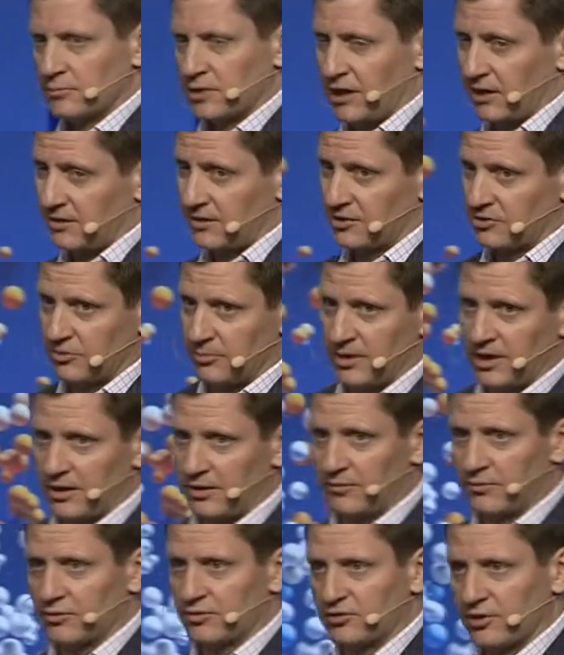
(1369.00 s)
Guy thinks about
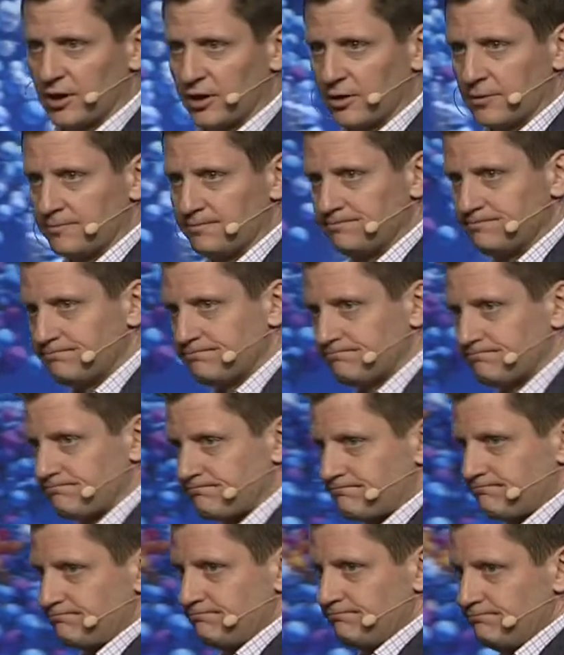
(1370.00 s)
it for a second,
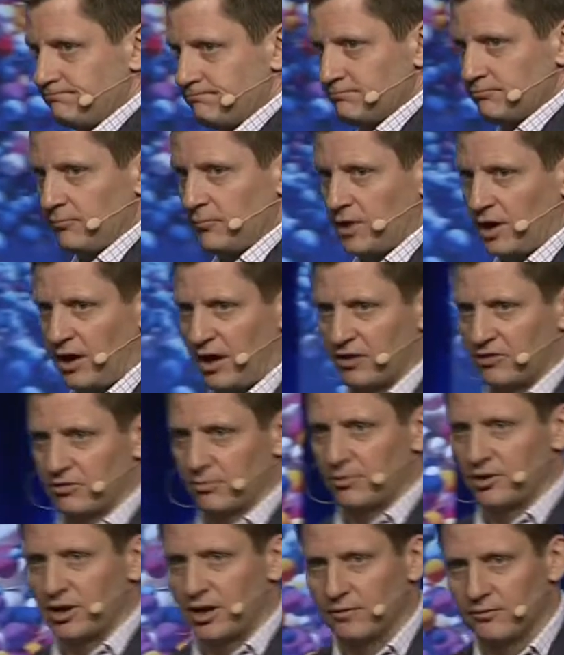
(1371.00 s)
hands
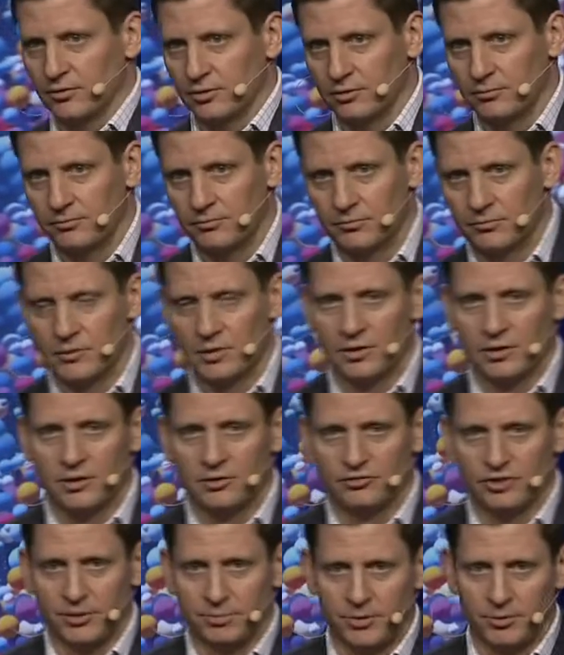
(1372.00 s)
him the envelope.
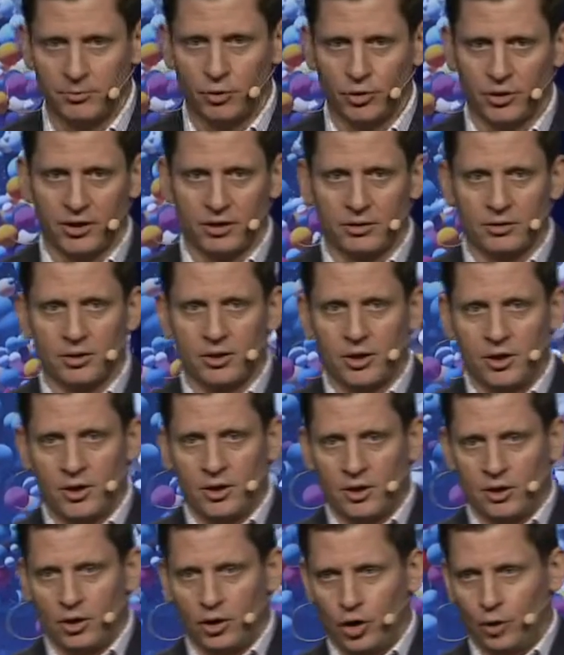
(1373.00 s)
JP Morgan
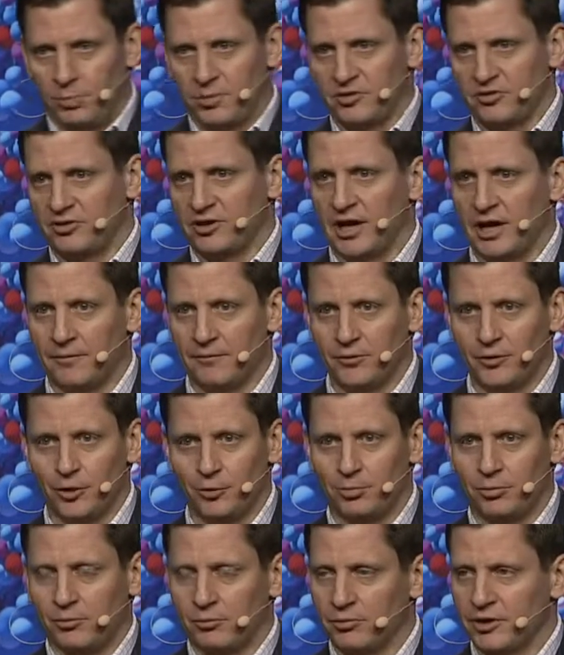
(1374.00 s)
opens the
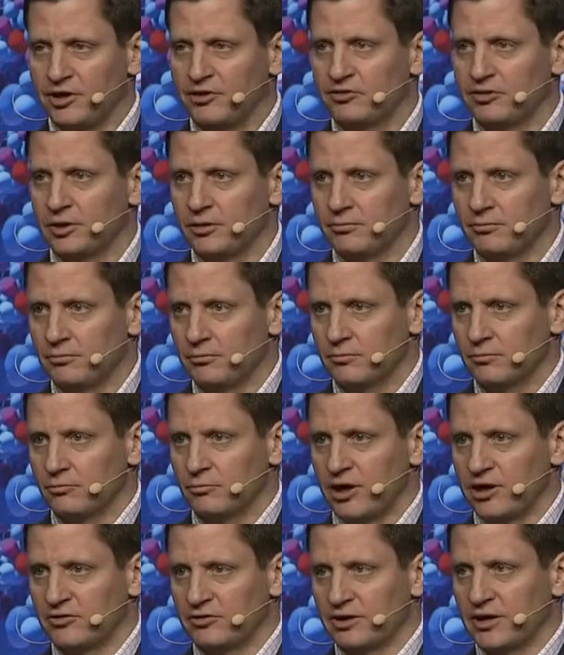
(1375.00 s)
envelope, reads it,
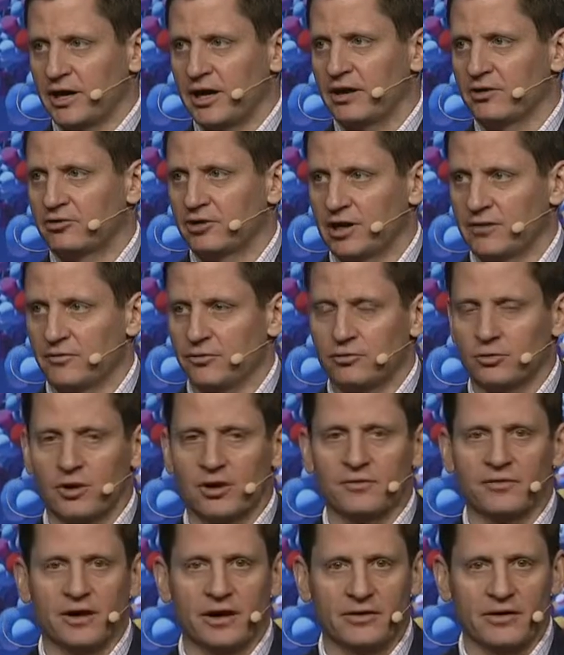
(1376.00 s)
writes the guy a check for
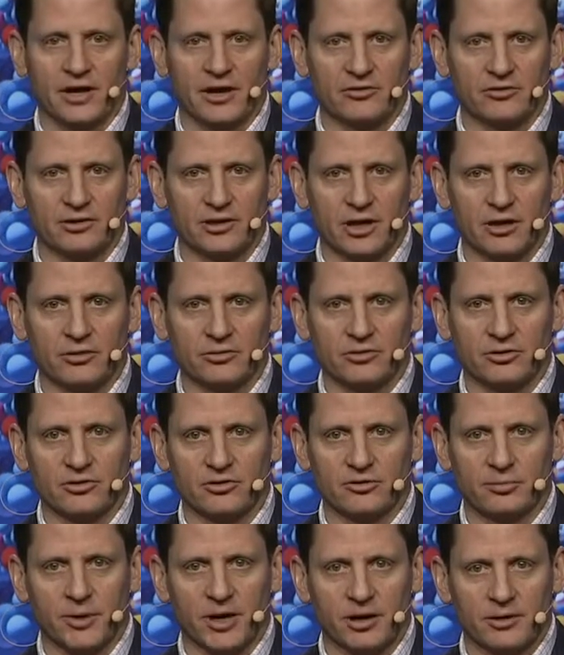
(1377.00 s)
$25,000 on the
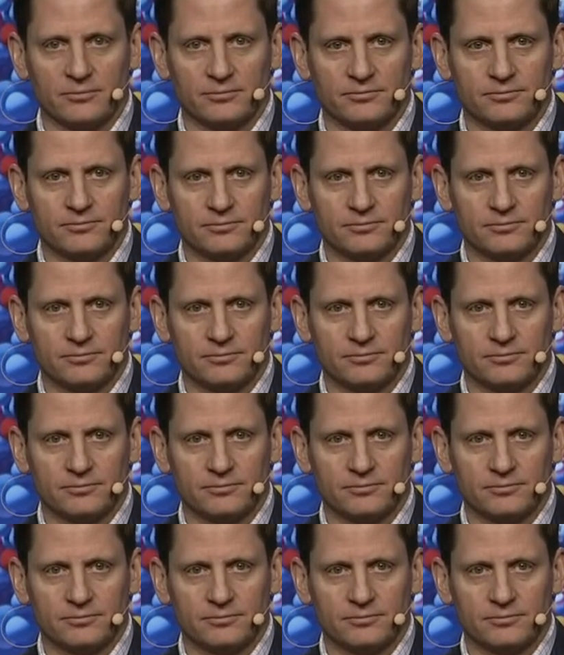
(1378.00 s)
spot.